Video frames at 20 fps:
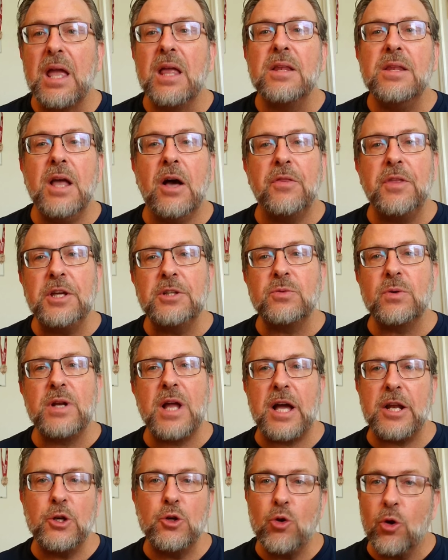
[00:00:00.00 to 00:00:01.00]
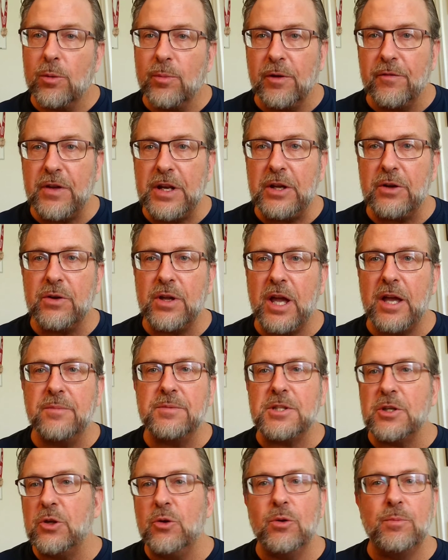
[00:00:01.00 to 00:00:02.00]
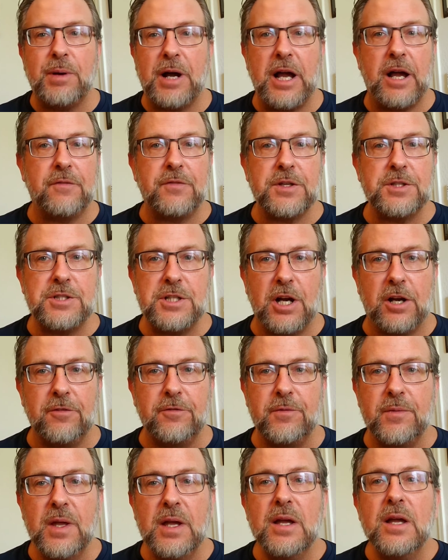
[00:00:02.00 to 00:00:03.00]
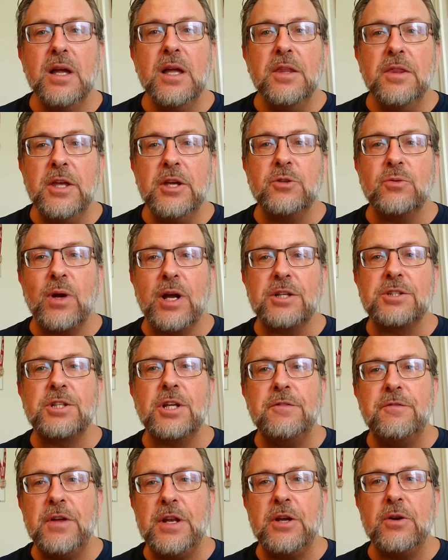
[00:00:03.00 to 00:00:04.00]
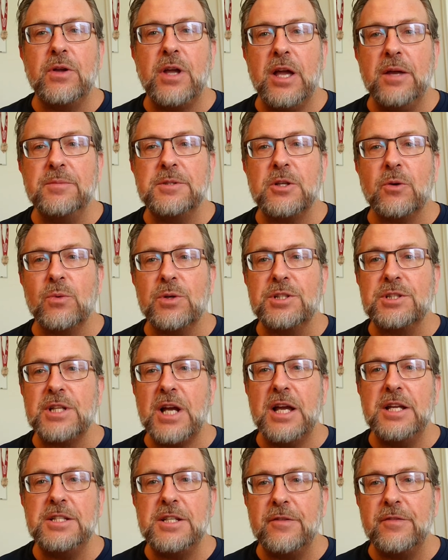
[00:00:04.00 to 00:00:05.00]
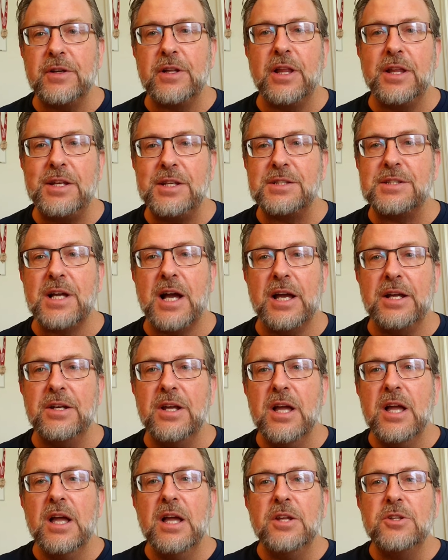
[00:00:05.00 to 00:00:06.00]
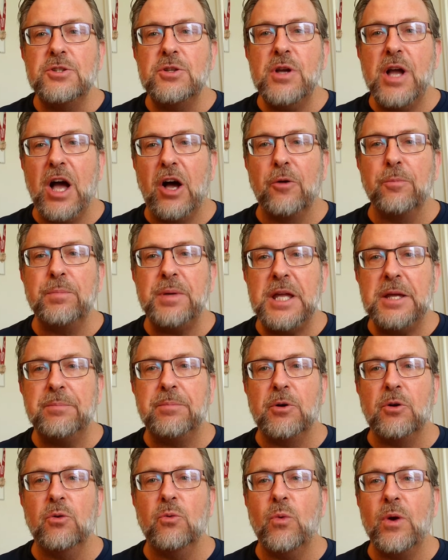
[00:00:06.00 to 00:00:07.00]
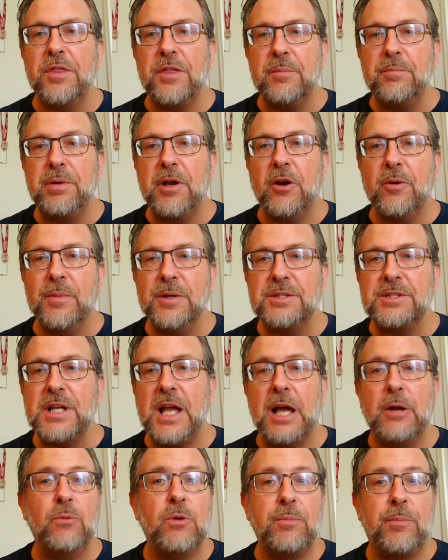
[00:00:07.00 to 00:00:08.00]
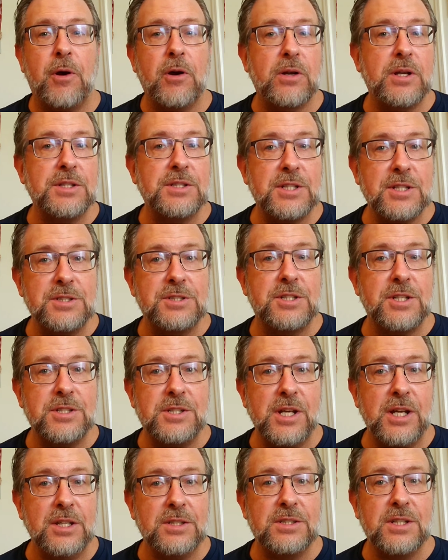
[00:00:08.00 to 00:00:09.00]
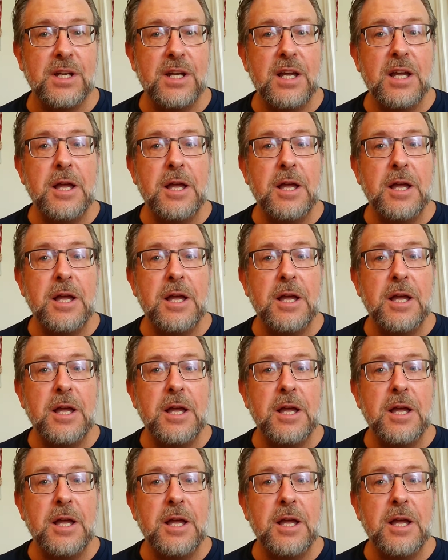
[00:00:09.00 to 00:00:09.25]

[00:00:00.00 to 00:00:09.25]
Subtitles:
Now, these were not normal video games that you would buy off the shelf. These were actually video games that were scientifically designed to help people with impairments and with Parkinson's disease.